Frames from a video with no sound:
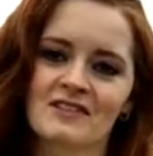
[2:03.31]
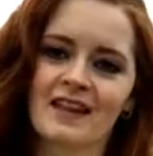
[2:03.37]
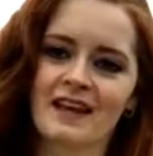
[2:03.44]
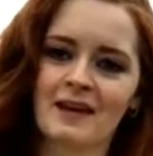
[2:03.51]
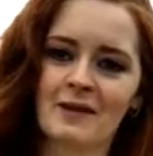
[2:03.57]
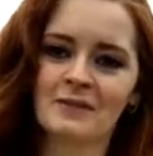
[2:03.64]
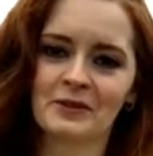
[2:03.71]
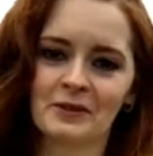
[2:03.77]

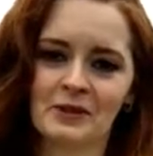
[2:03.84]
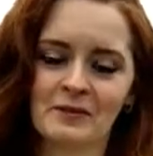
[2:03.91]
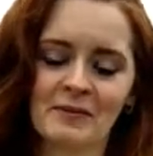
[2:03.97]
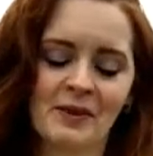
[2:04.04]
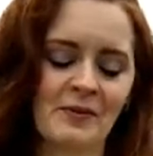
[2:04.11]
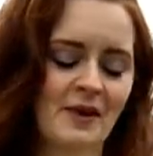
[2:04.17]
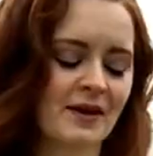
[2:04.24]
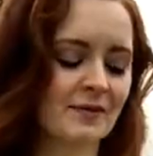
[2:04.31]
I'm learning my
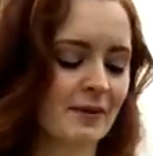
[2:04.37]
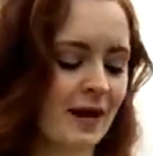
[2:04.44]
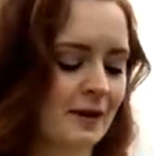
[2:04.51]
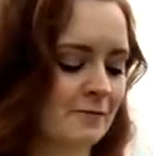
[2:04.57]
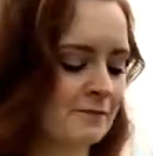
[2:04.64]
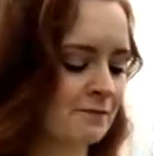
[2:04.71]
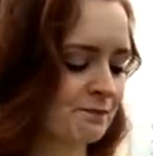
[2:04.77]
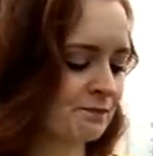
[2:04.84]
way
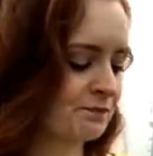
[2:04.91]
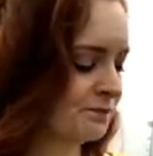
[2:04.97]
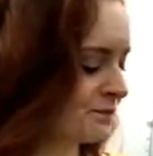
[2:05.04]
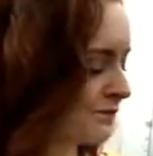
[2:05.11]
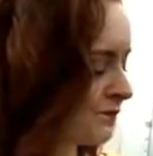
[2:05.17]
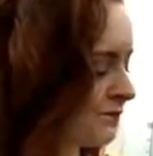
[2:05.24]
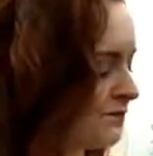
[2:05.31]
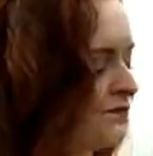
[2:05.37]
around.
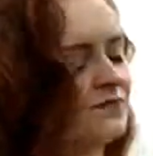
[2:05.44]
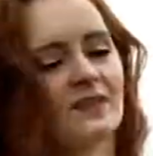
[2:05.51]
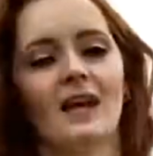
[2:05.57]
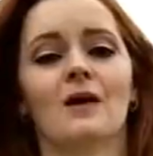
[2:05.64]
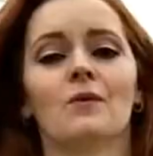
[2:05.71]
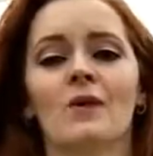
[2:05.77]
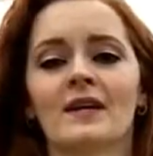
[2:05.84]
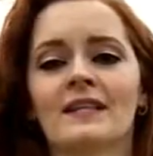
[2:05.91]
I
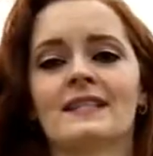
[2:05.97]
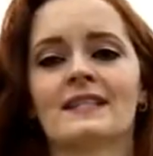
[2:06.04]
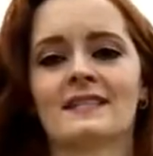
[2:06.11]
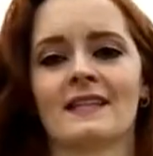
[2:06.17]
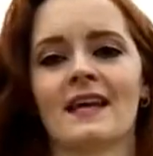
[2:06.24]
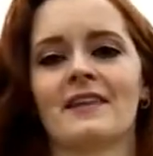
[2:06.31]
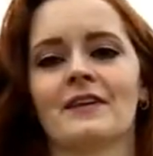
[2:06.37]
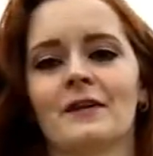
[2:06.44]
wanted to
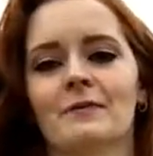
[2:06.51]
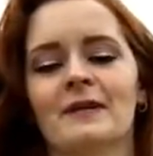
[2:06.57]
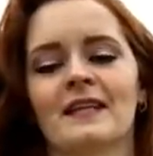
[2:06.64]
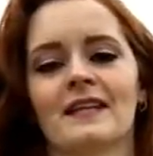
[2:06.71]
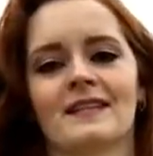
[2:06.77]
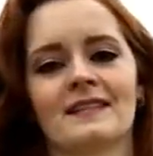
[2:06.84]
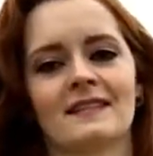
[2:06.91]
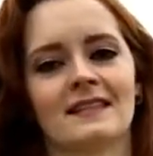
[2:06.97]
say though,
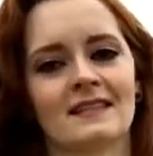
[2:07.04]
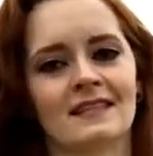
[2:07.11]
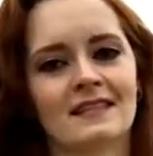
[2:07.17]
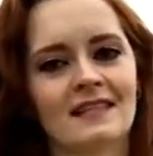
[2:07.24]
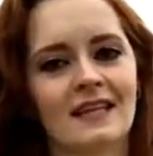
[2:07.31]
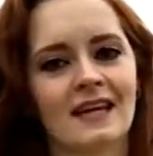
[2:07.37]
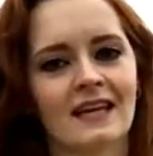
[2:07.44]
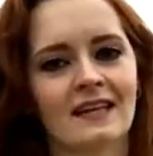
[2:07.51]
because this is
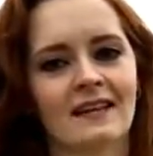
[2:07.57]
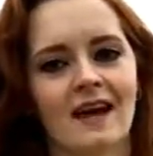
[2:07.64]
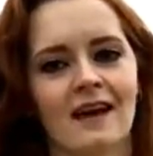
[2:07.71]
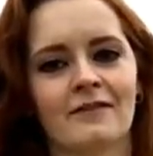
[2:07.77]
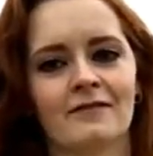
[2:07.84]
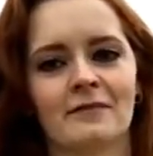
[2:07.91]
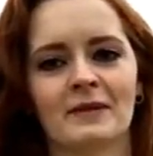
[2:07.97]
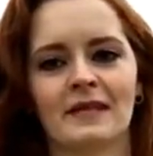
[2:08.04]
The Naked
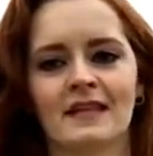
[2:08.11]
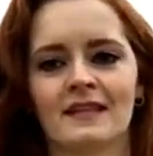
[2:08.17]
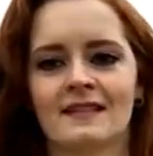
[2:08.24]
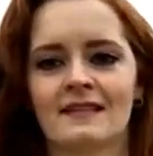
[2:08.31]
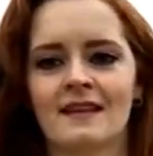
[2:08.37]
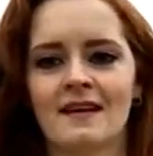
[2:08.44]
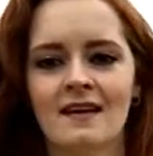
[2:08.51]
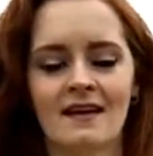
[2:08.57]
Life and because
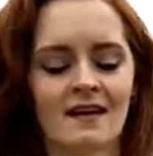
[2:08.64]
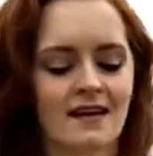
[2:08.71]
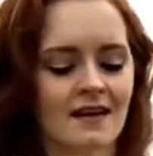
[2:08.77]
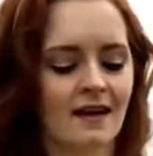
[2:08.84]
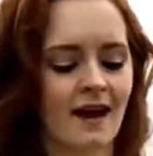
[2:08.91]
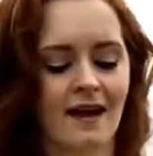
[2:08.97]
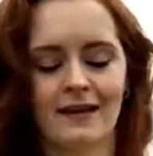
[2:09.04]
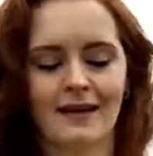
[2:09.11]

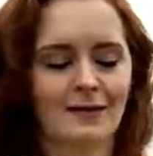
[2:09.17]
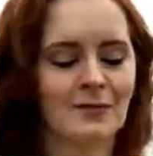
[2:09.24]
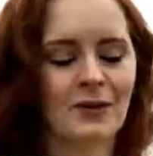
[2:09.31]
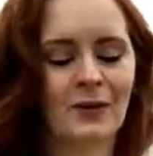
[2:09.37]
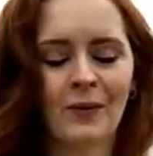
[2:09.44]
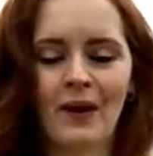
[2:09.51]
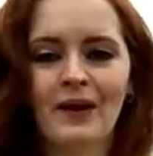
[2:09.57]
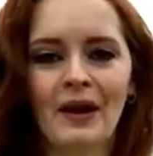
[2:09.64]
I am who
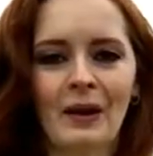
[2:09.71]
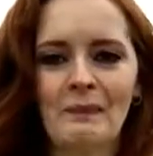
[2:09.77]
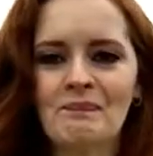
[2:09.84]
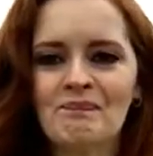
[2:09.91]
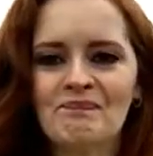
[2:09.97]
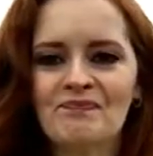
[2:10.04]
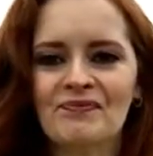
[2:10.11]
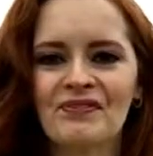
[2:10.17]
I am,
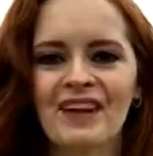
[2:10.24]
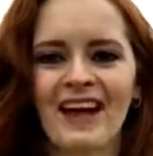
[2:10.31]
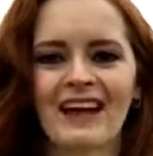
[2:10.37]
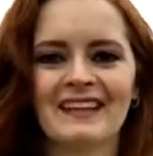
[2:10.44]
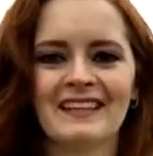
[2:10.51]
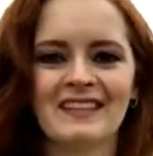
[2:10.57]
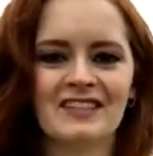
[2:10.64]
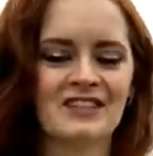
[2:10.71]
I
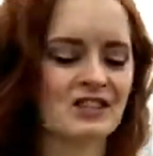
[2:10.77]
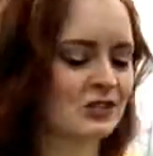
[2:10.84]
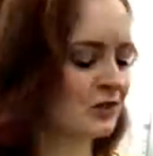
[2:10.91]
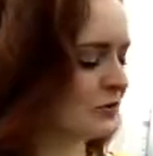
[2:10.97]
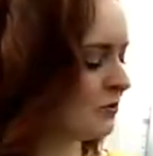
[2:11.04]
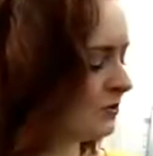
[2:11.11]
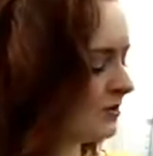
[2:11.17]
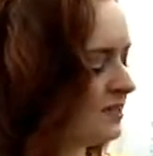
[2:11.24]
need
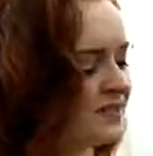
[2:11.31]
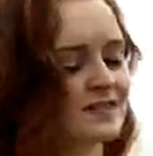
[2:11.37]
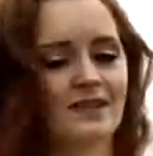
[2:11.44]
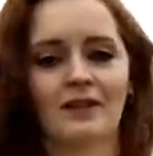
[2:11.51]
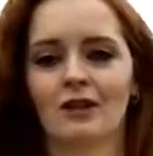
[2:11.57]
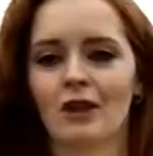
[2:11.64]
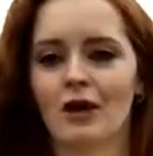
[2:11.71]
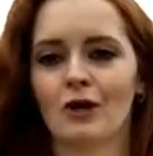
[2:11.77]
to
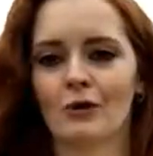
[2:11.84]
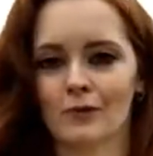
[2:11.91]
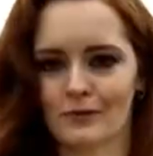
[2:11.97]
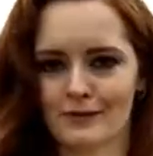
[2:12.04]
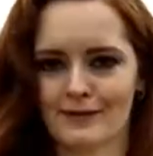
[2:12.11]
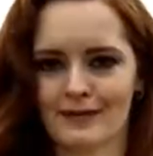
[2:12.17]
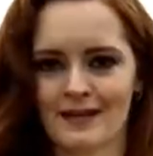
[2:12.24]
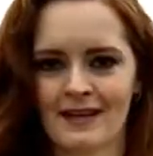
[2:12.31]
disclose